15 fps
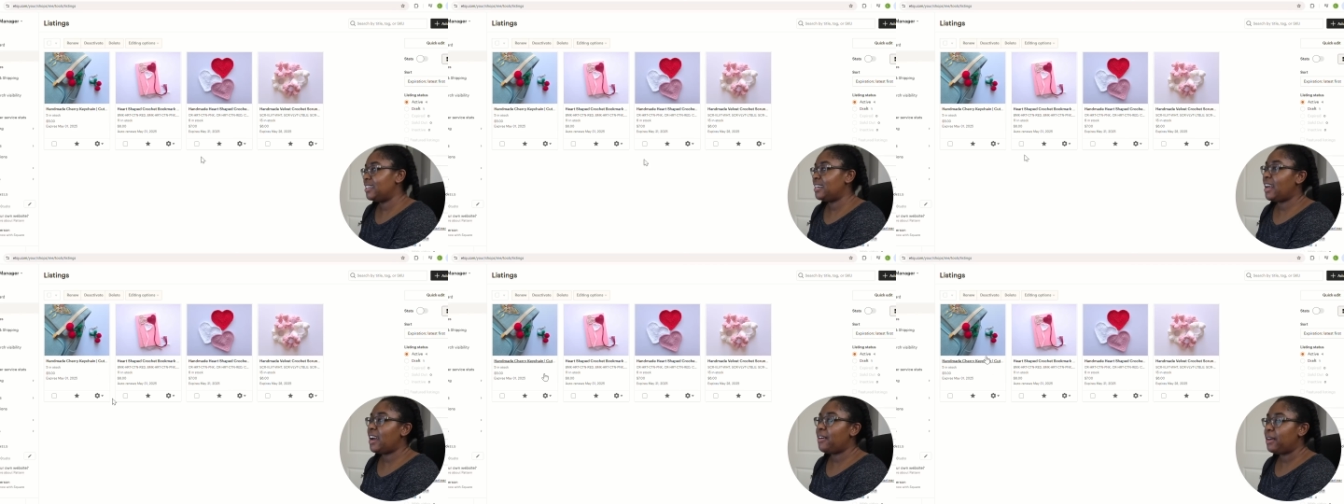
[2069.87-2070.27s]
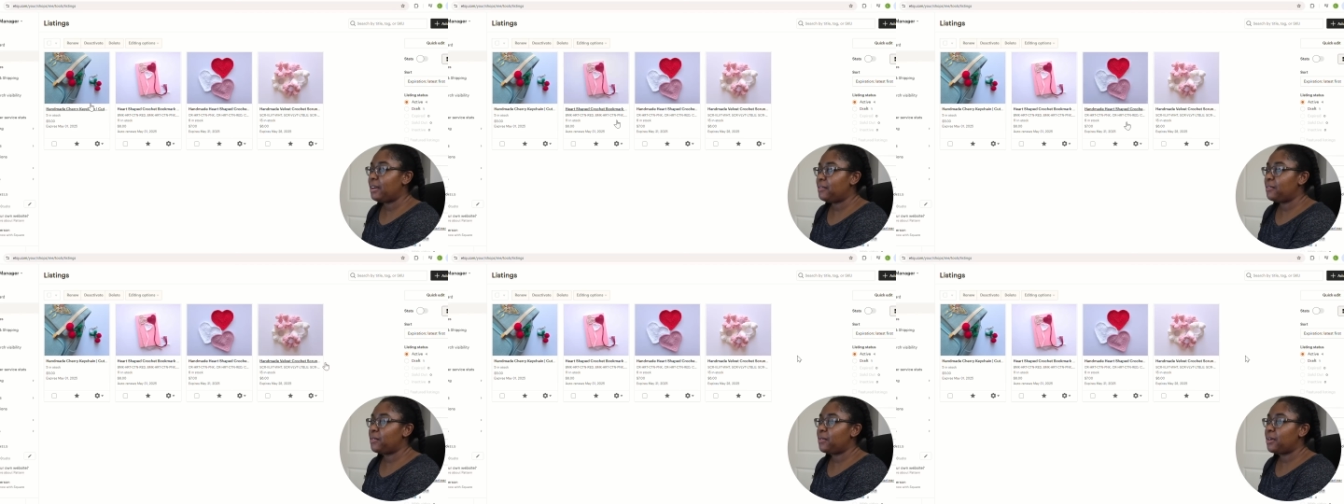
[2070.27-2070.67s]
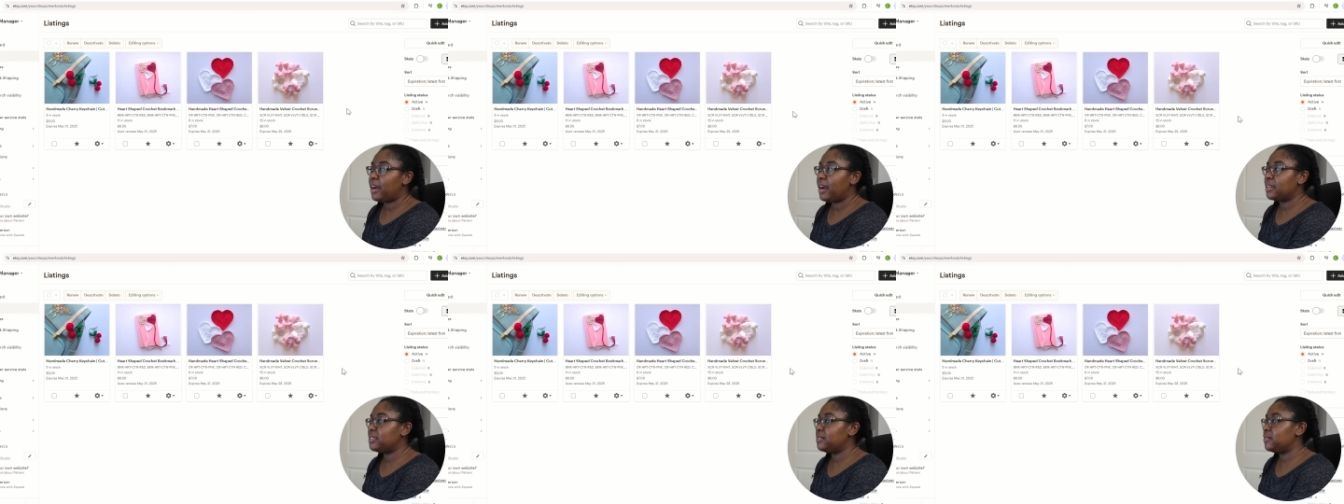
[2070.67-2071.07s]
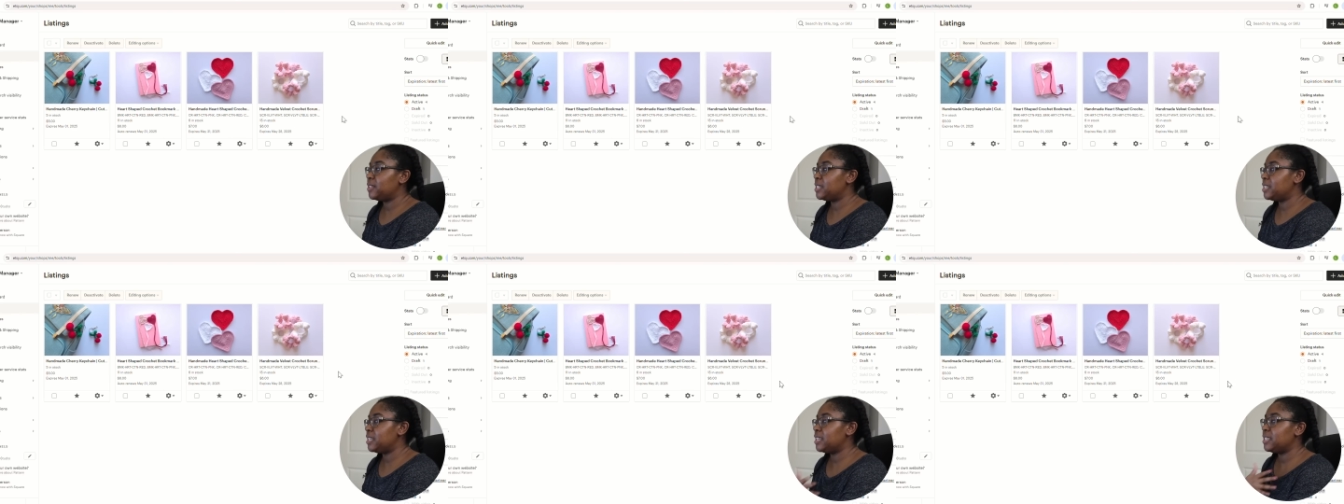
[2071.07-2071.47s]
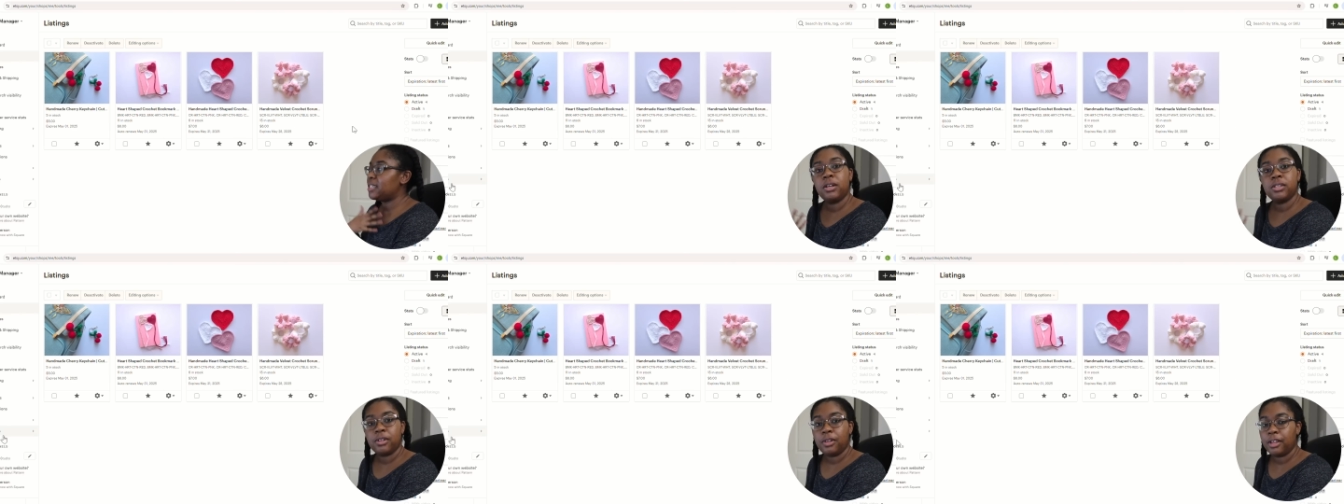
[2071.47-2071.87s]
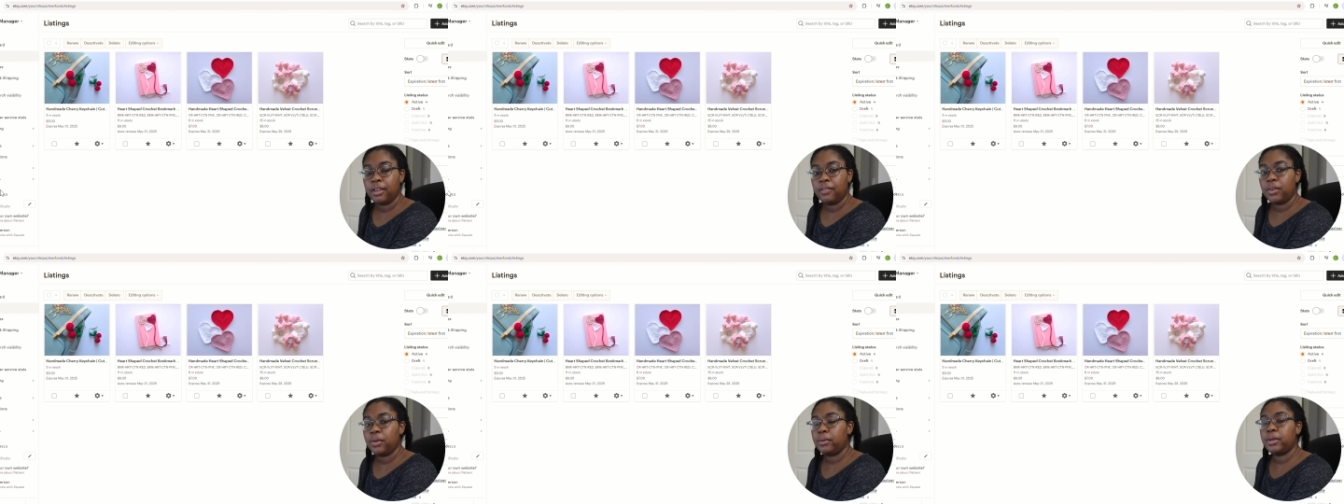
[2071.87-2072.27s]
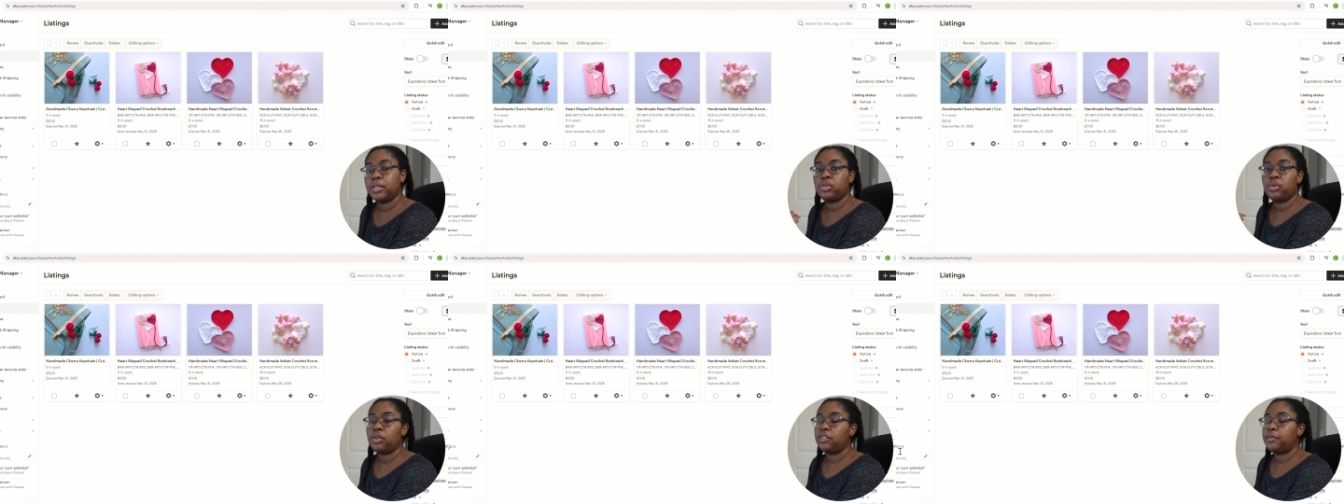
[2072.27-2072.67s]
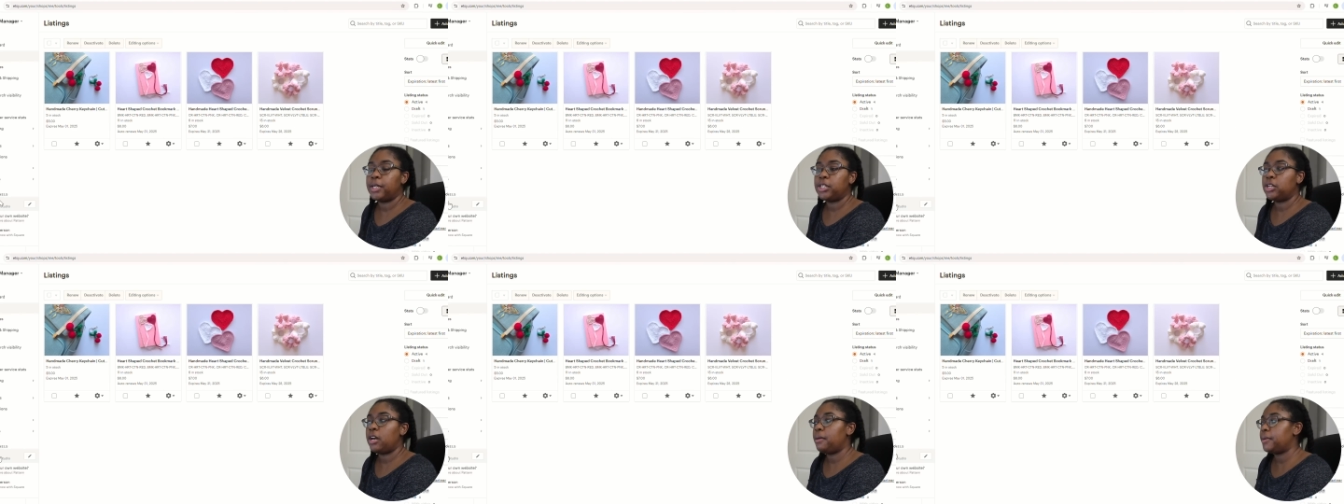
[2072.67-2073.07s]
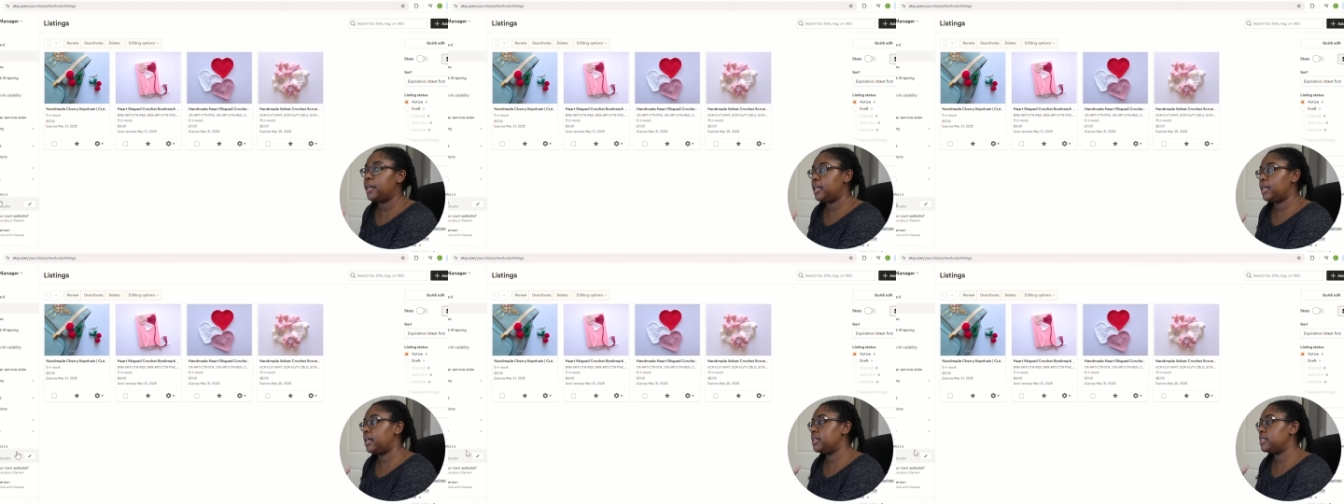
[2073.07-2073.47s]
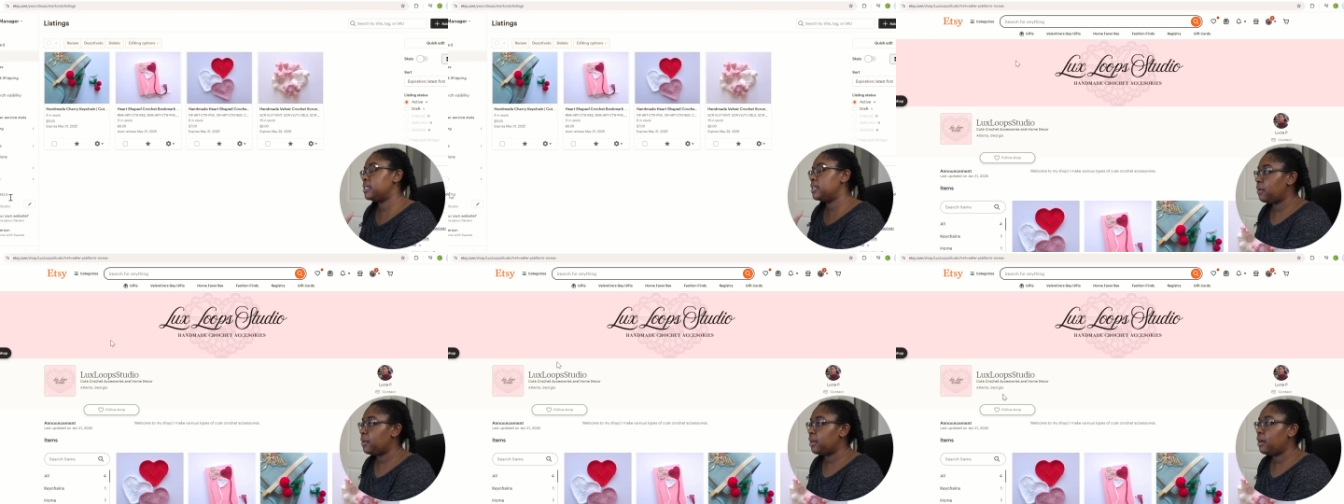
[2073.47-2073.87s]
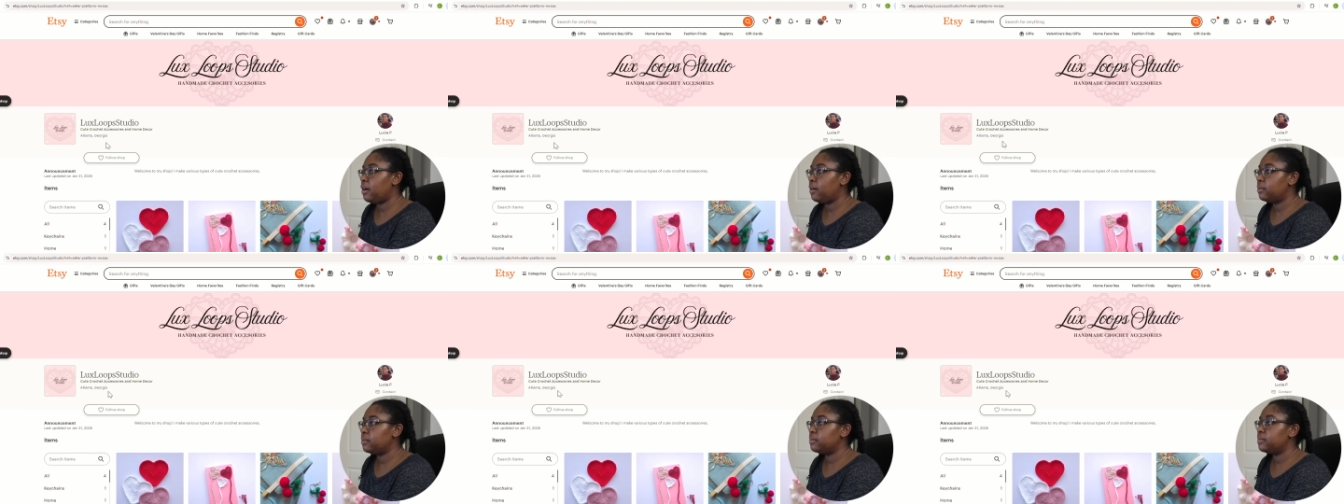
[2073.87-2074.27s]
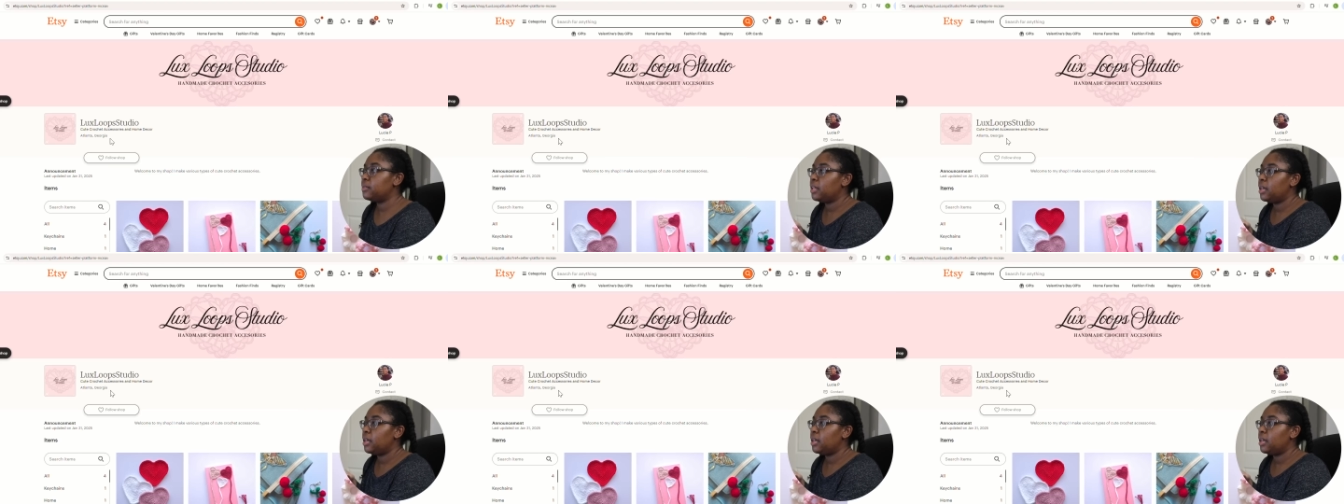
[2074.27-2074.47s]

Now I have 4 active listings. Also, I'll give you a tour of my shop, I guess. There we go.